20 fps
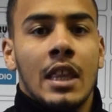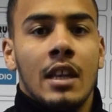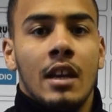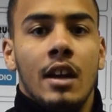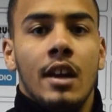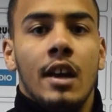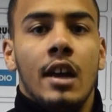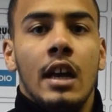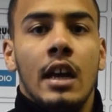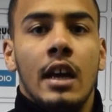
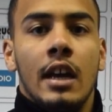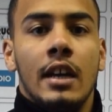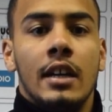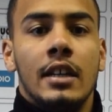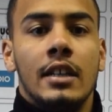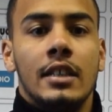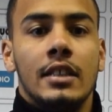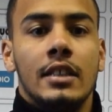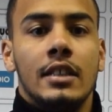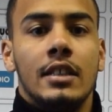
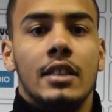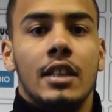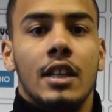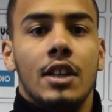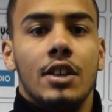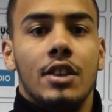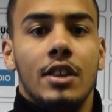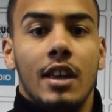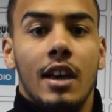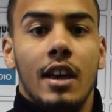Probably
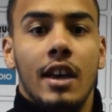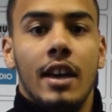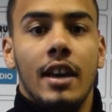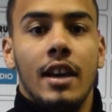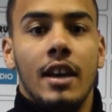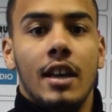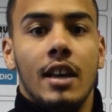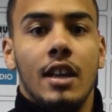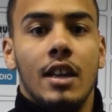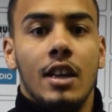
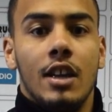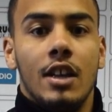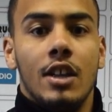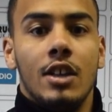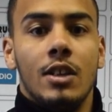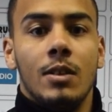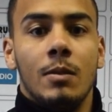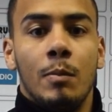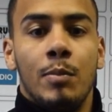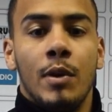
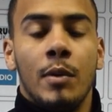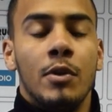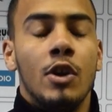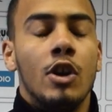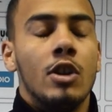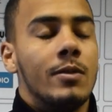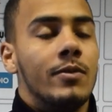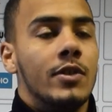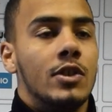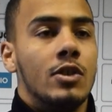
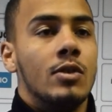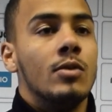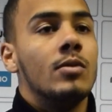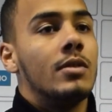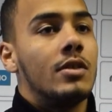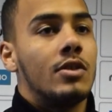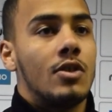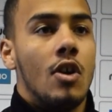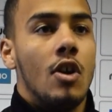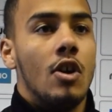not the
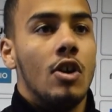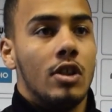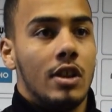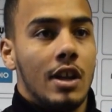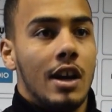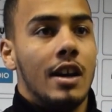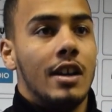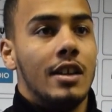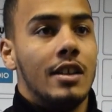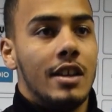result, the
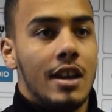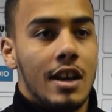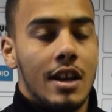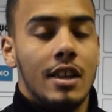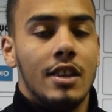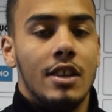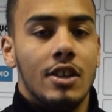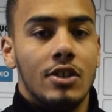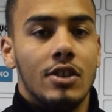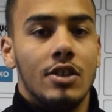scoreline. Yeah,
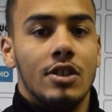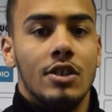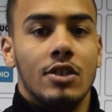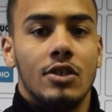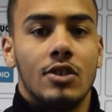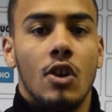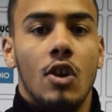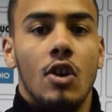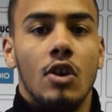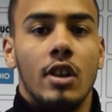the
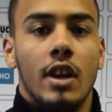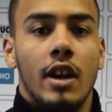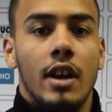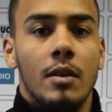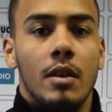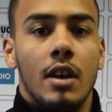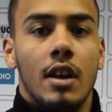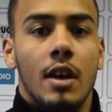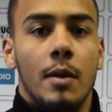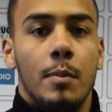
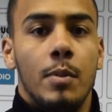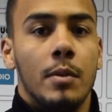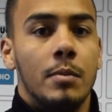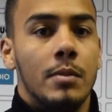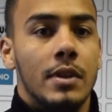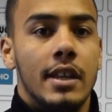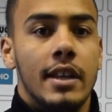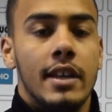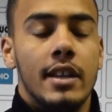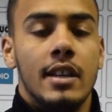scoreline
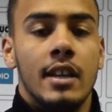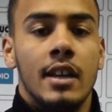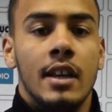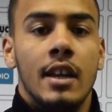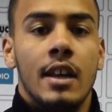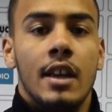probably did.